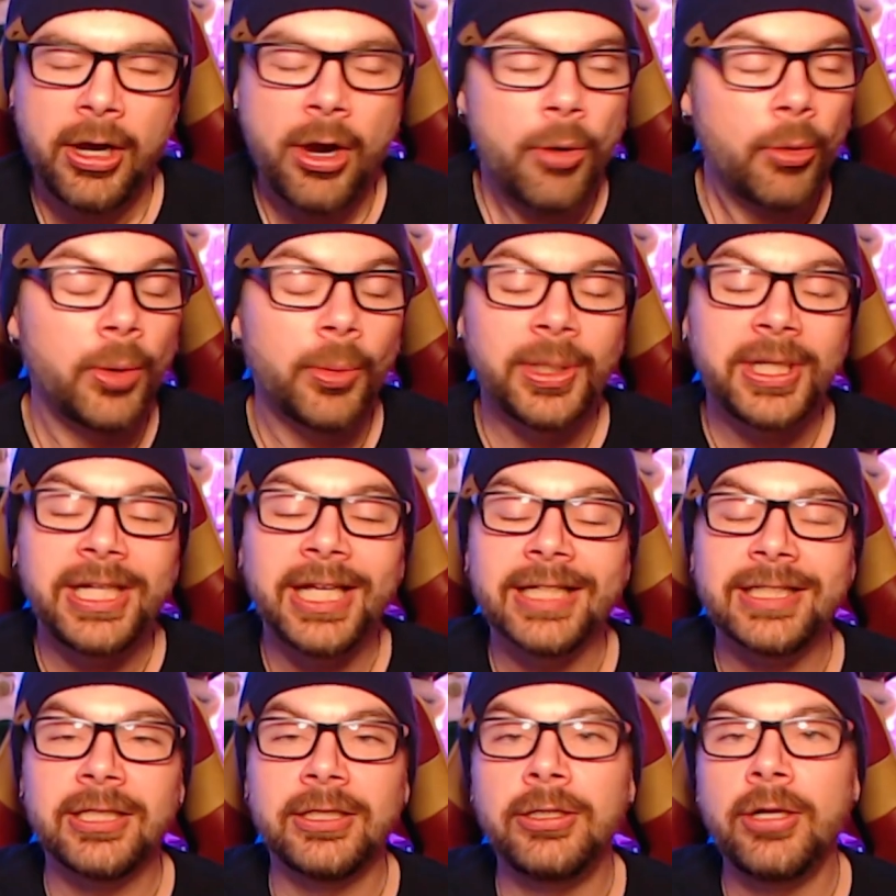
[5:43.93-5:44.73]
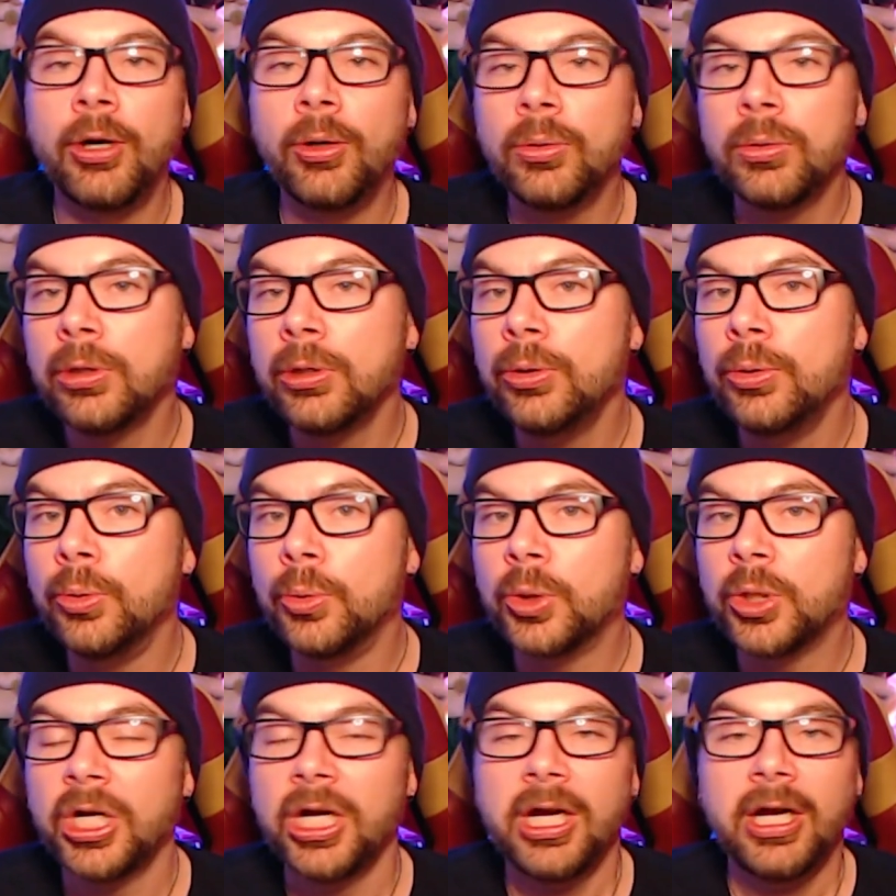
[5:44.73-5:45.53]
We would get to know
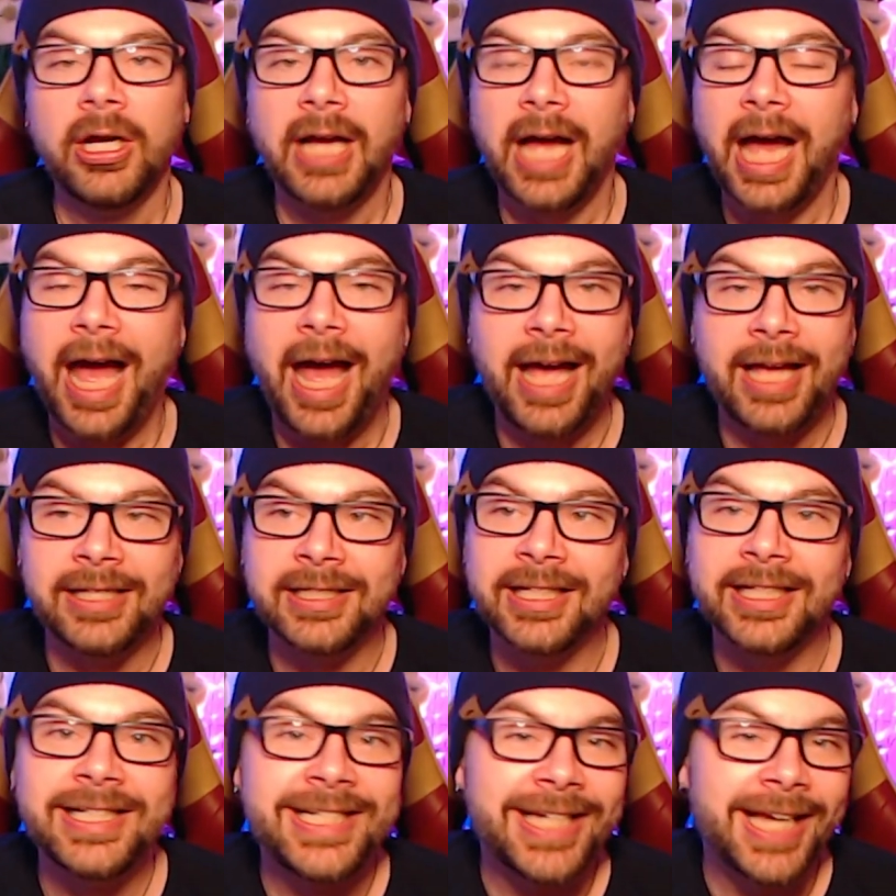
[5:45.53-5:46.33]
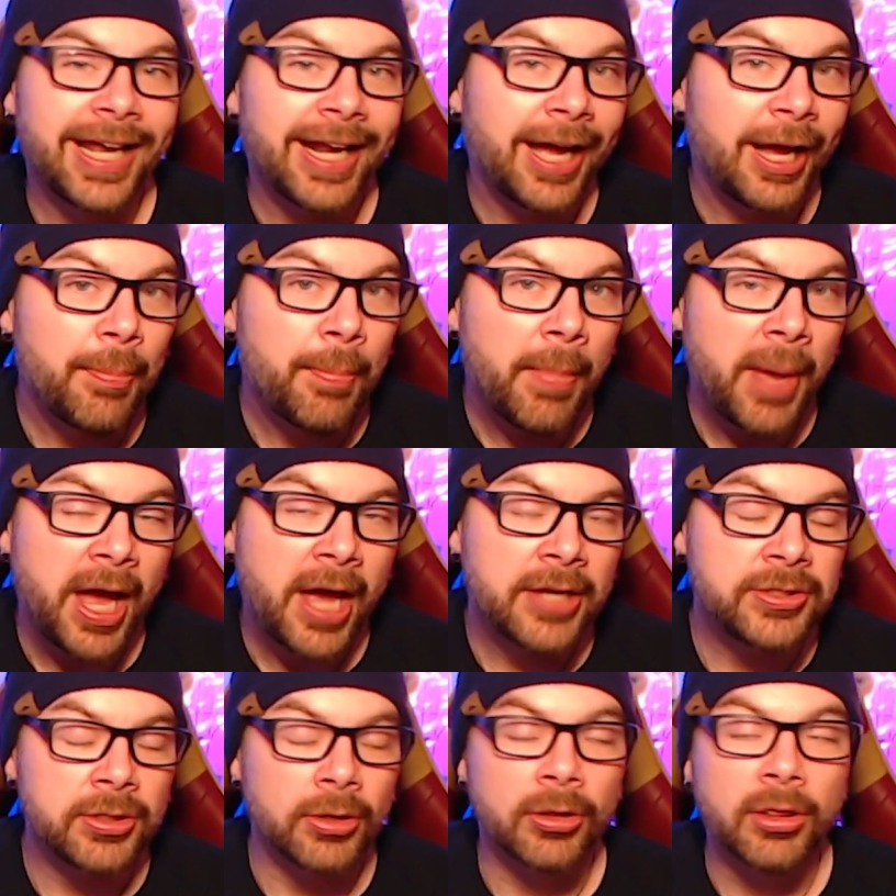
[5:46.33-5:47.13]
Luke as a Jedi
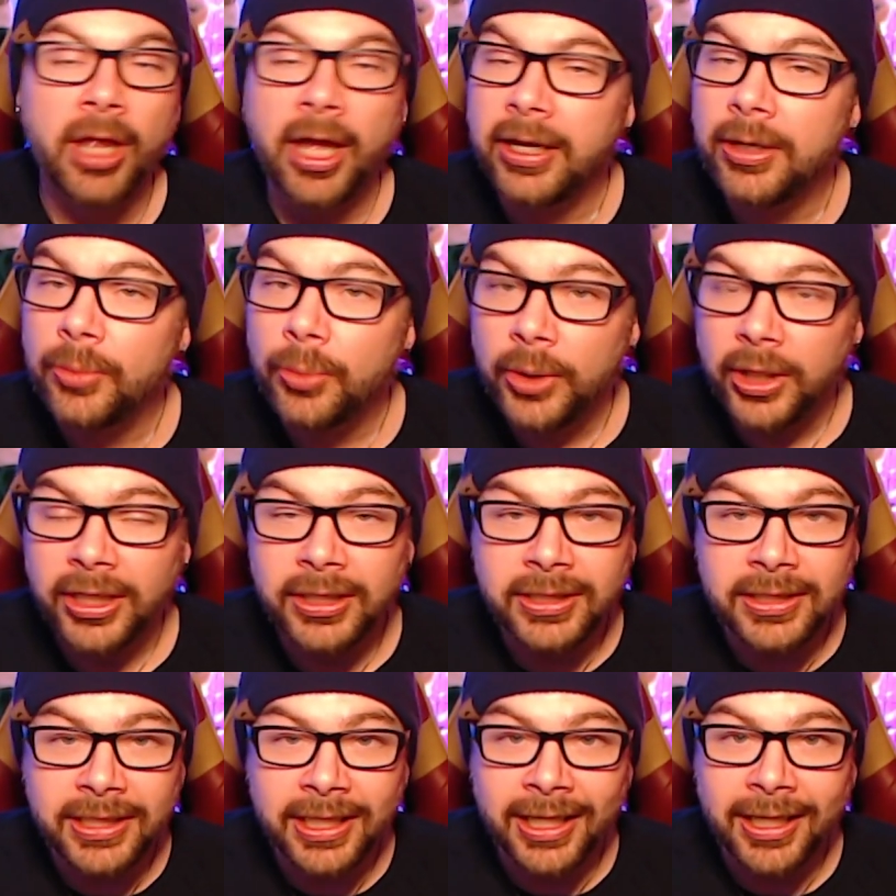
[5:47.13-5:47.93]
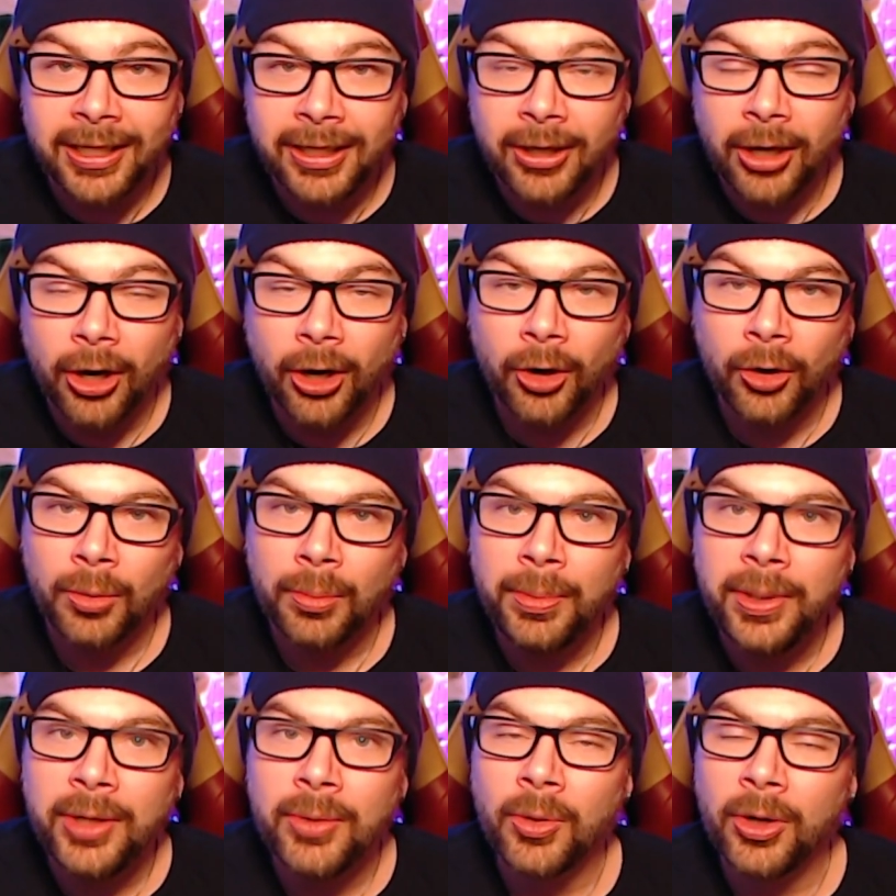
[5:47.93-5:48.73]
Master, like we did
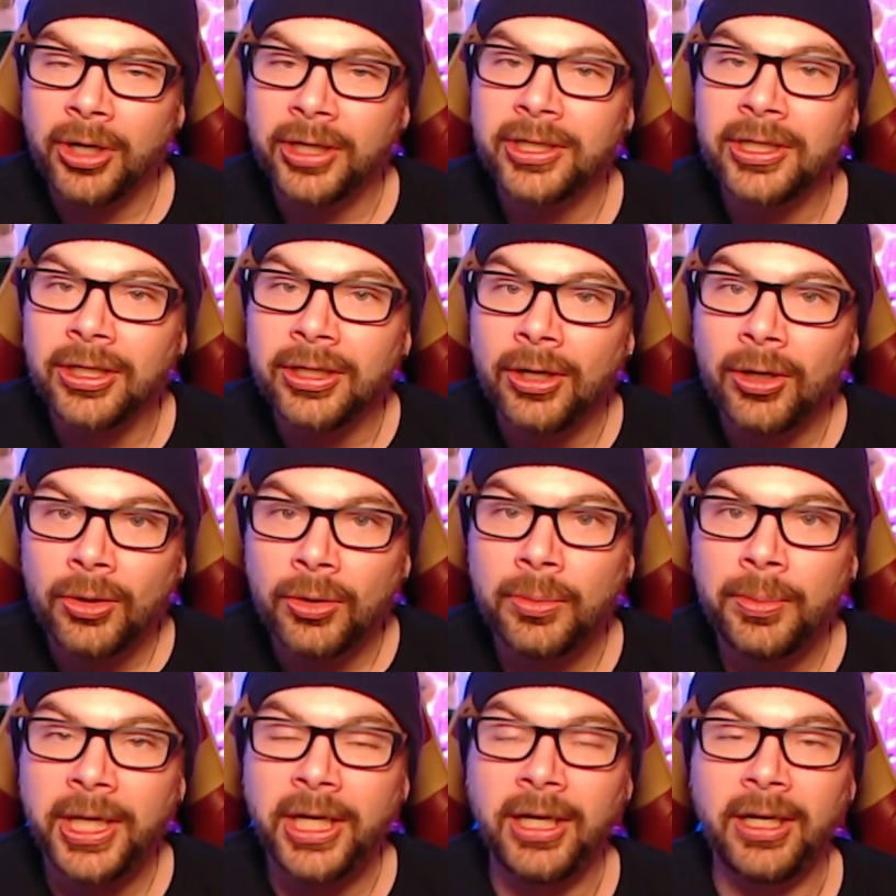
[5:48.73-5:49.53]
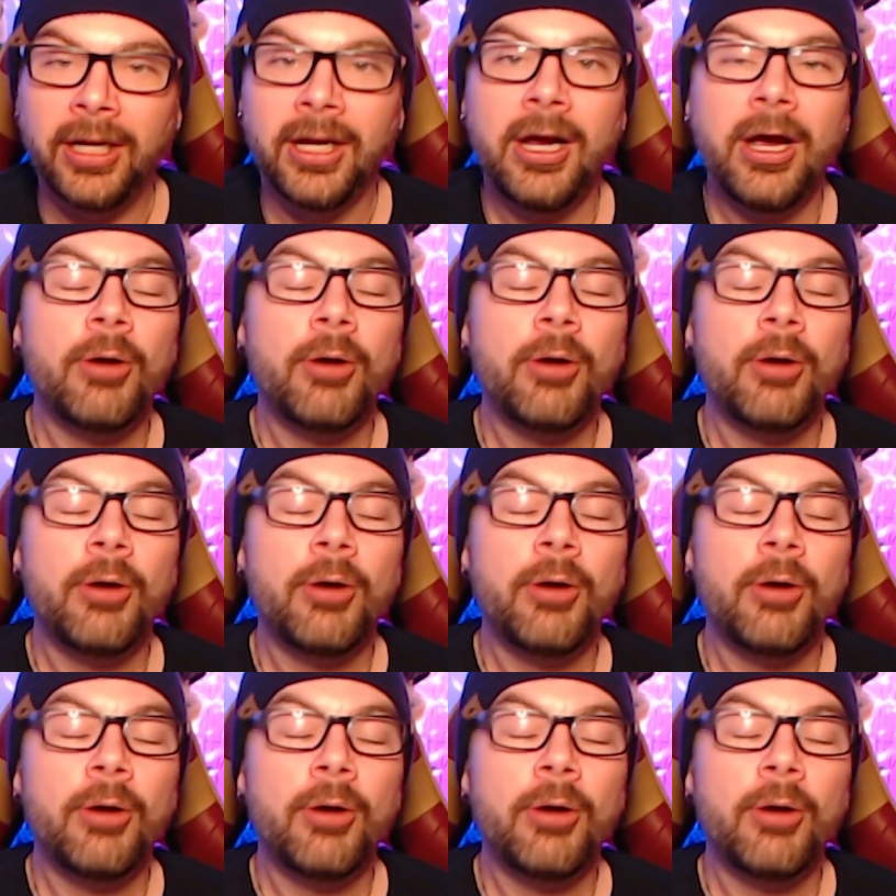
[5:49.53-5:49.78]
Obi-Wan Kenobi.